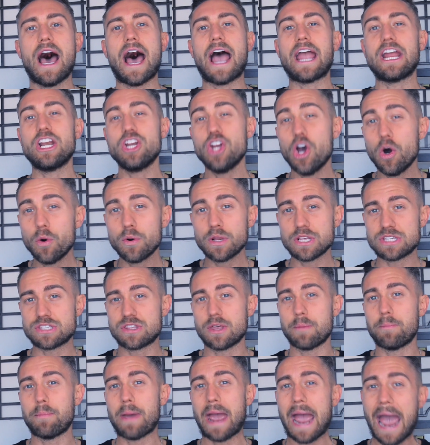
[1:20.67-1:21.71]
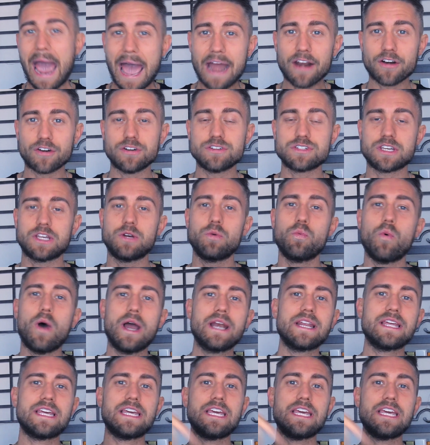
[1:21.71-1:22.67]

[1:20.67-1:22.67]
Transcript: I noticed the patterns in what